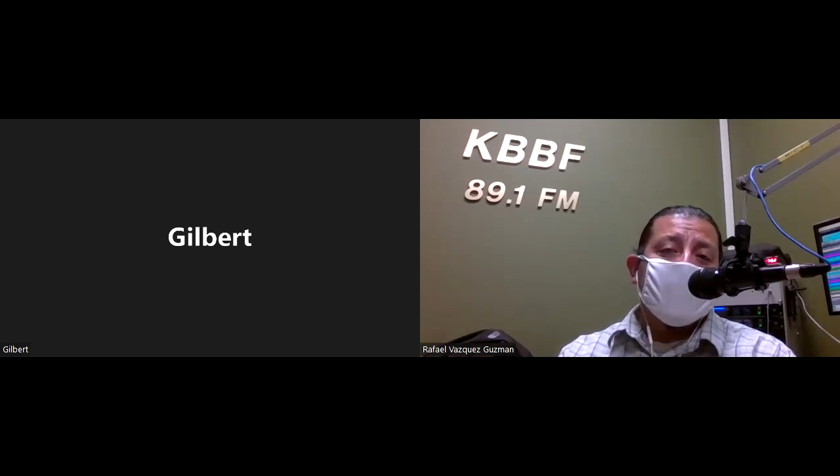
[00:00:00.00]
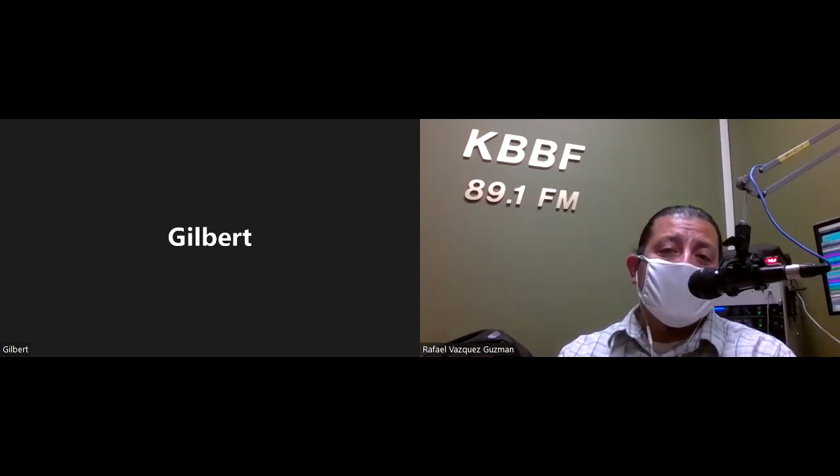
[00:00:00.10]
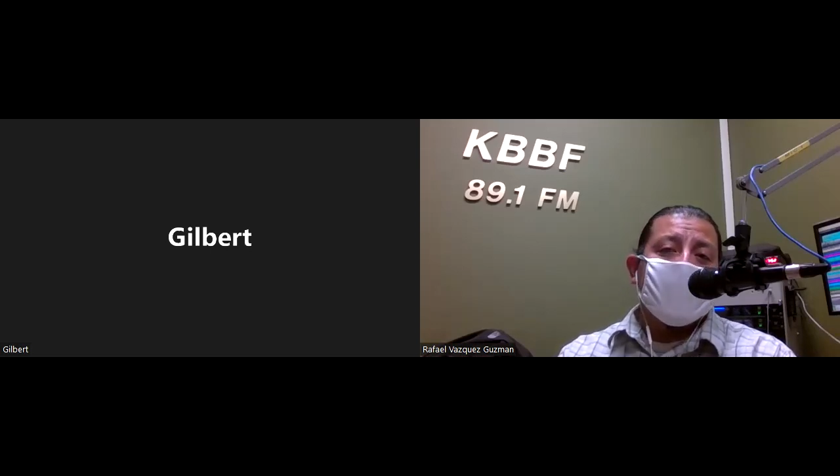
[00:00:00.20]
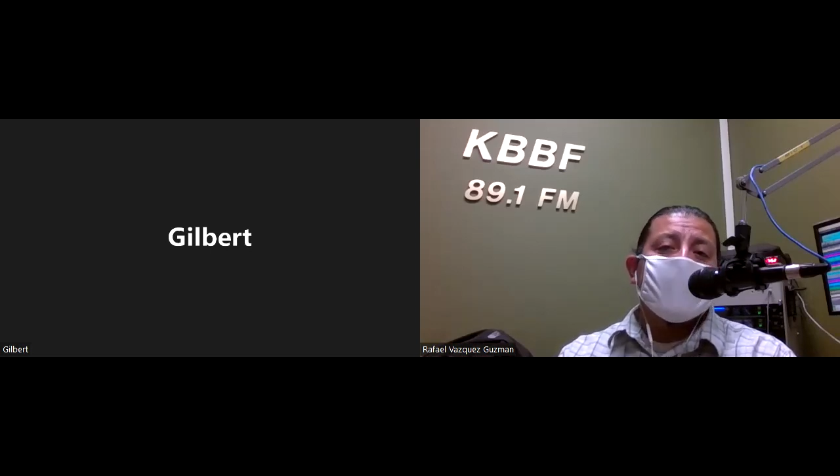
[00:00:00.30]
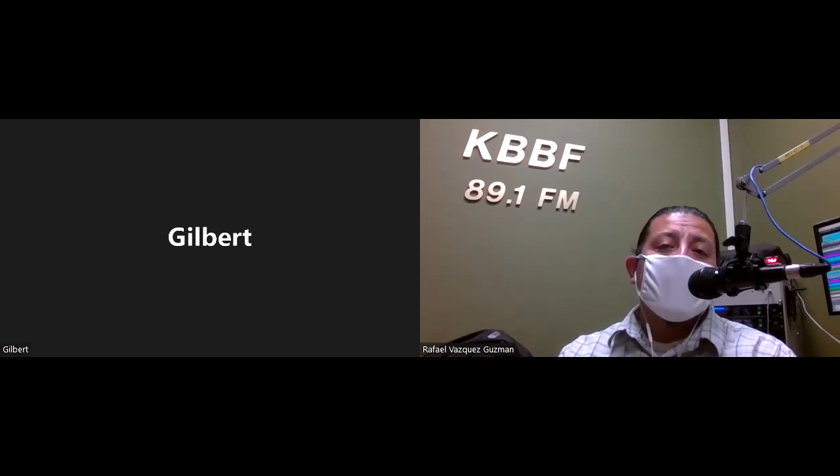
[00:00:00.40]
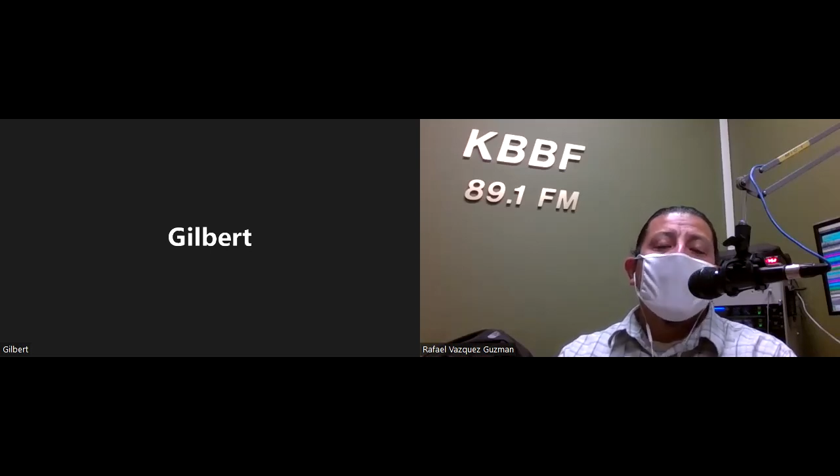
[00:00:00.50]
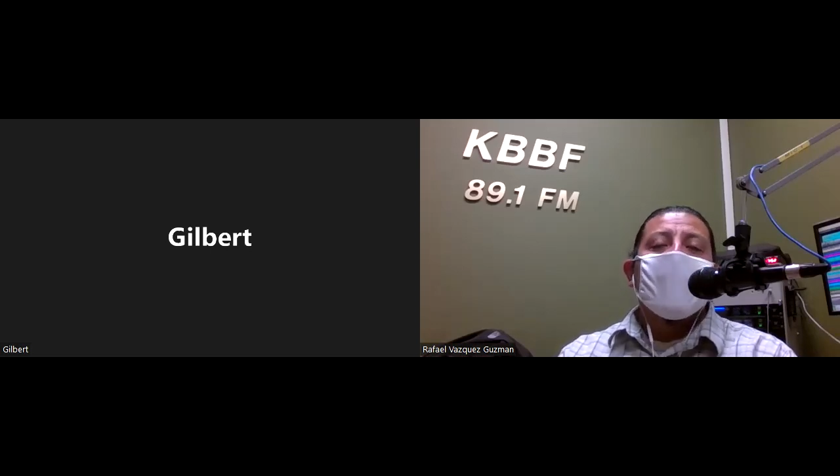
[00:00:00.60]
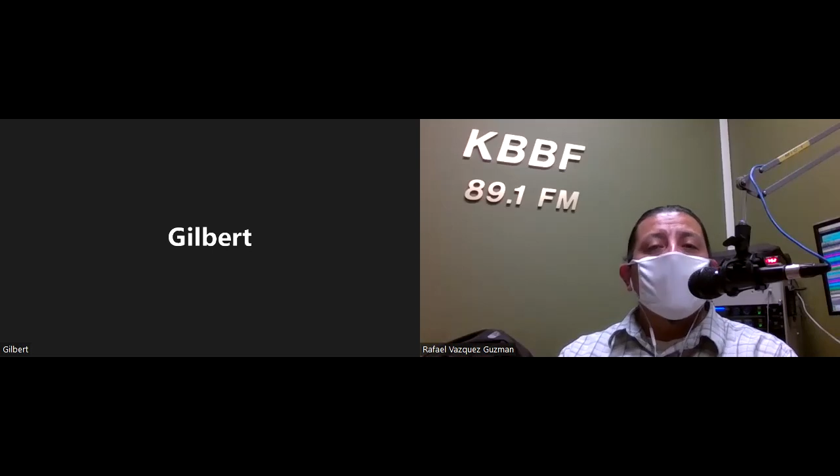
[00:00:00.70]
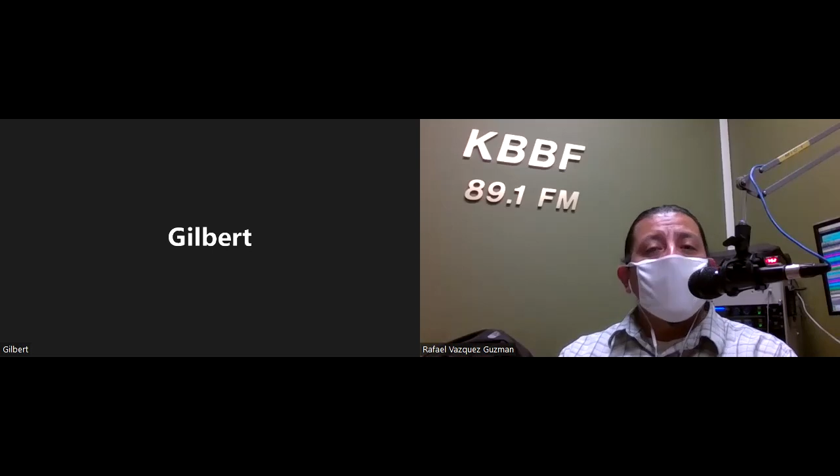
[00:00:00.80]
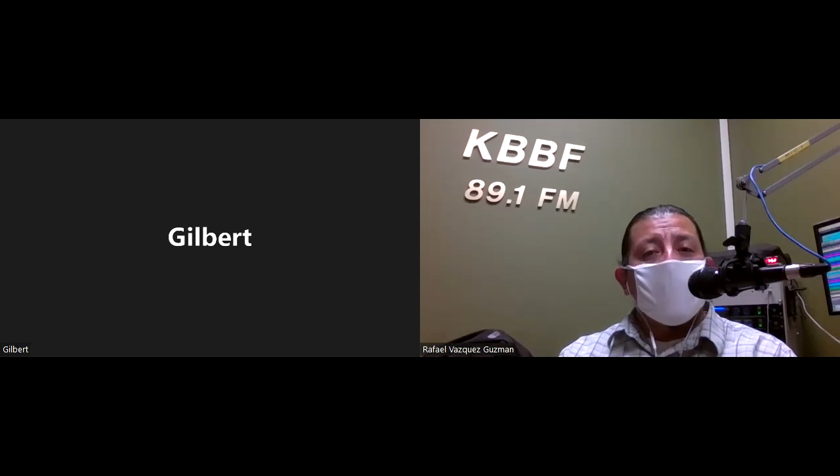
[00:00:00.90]
chance
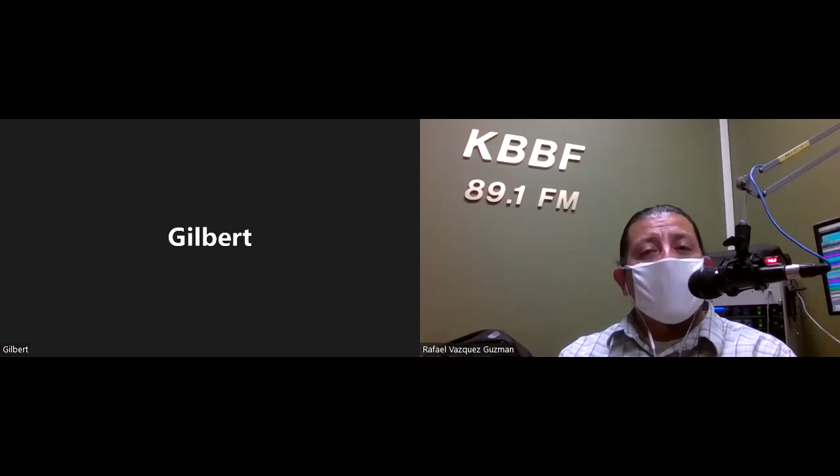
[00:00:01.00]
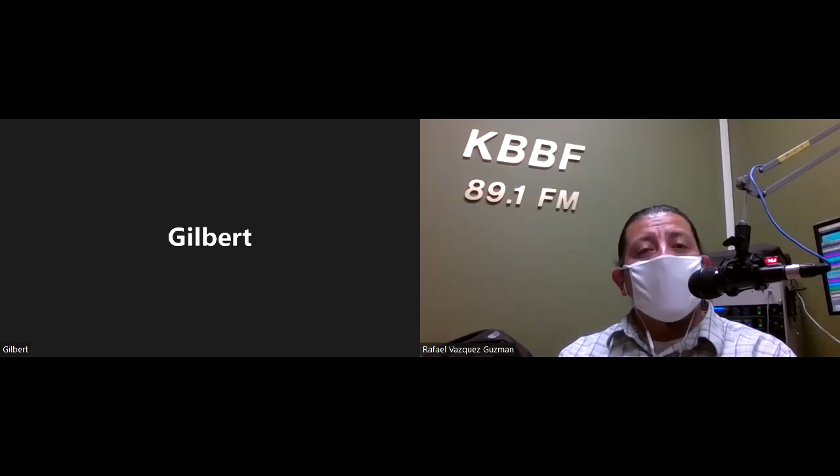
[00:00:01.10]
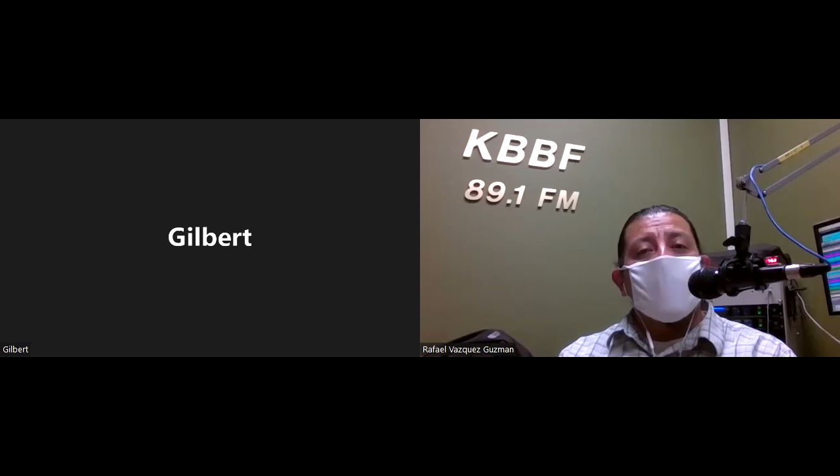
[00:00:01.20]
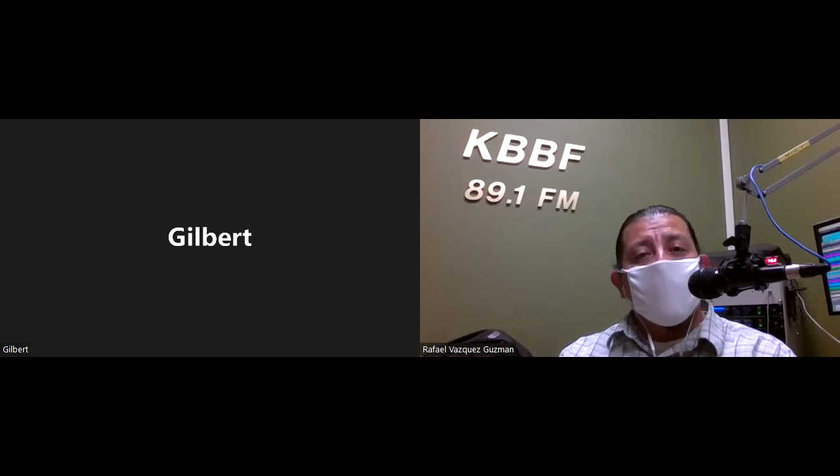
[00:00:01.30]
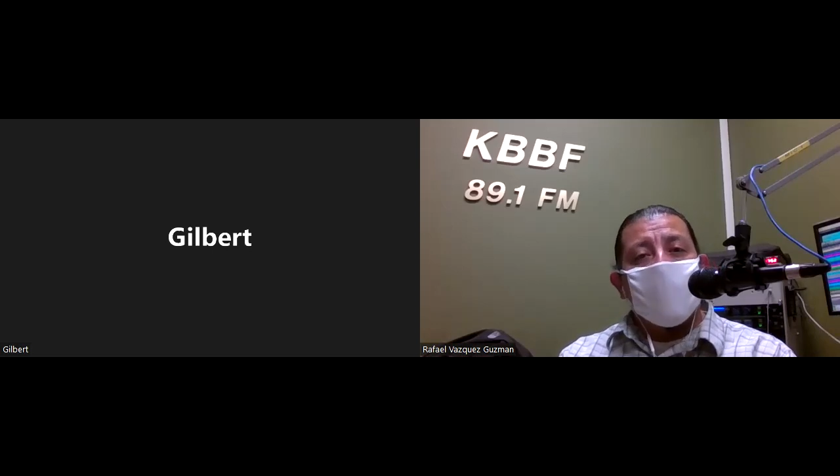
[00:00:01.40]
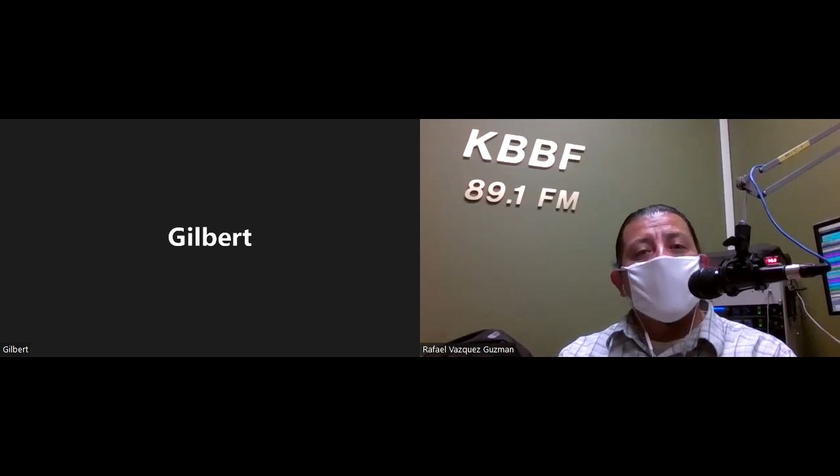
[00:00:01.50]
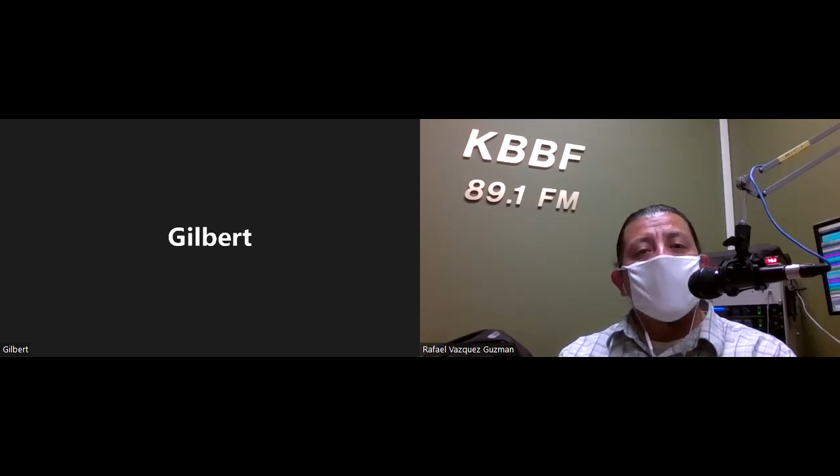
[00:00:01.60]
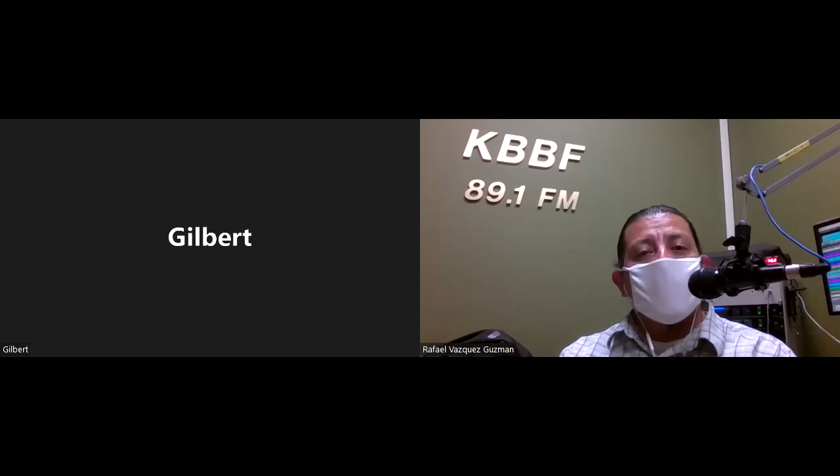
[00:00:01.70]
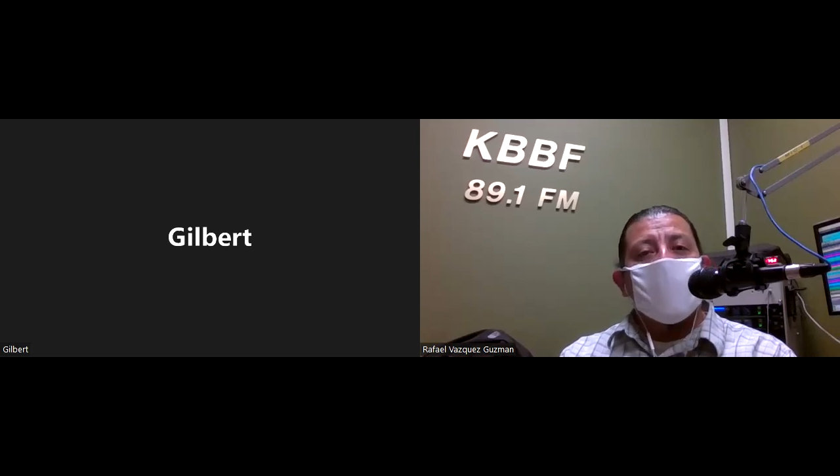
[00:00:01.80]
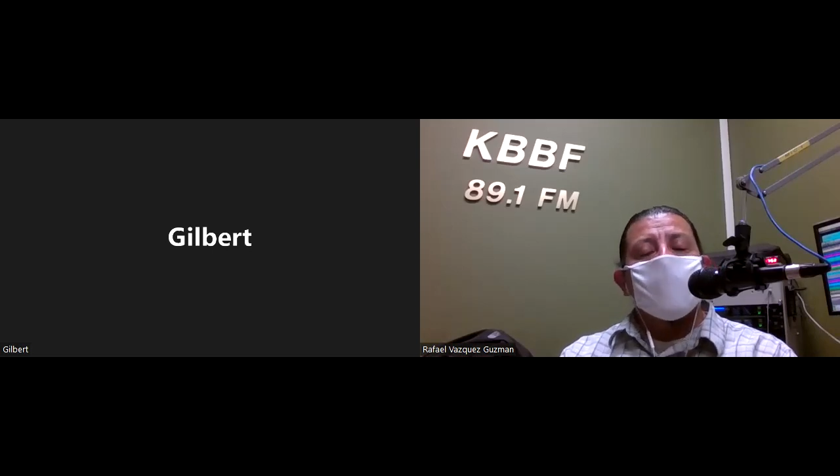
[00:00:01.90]
to get their first
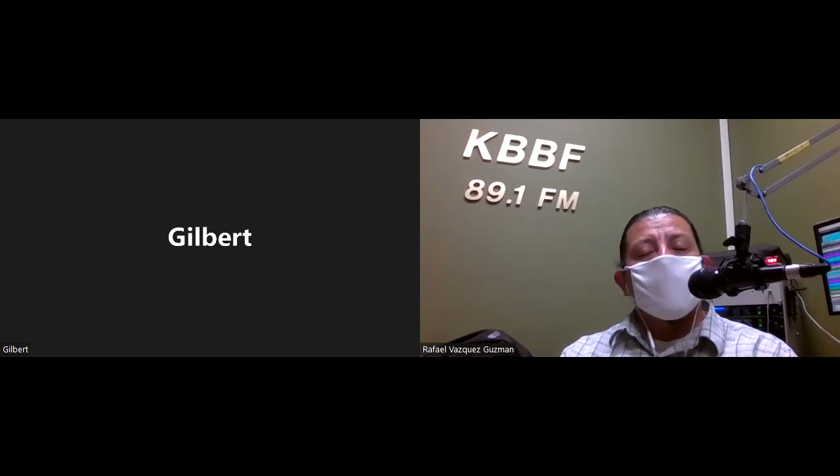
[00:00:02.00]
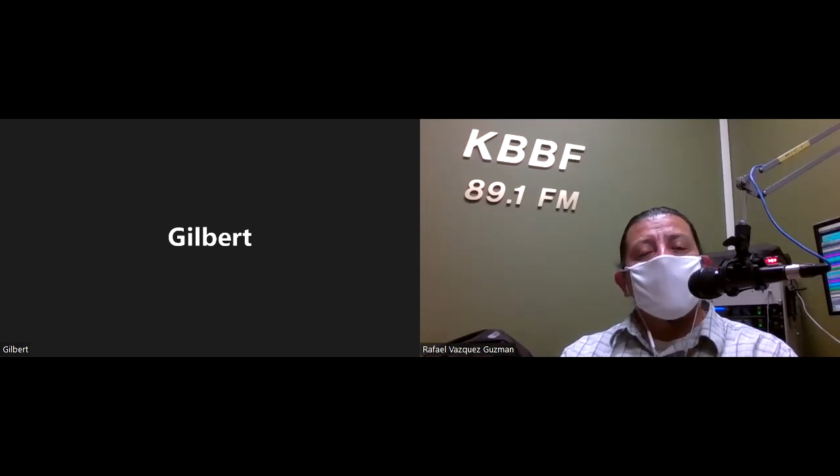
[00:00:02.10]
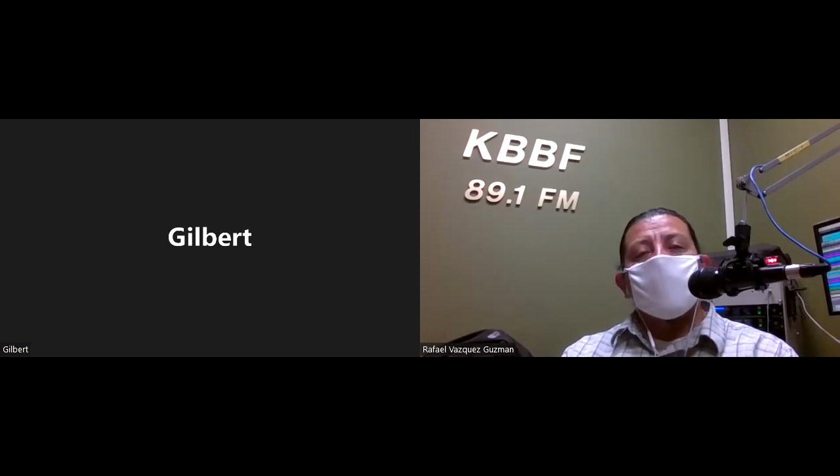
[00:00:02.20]
shot.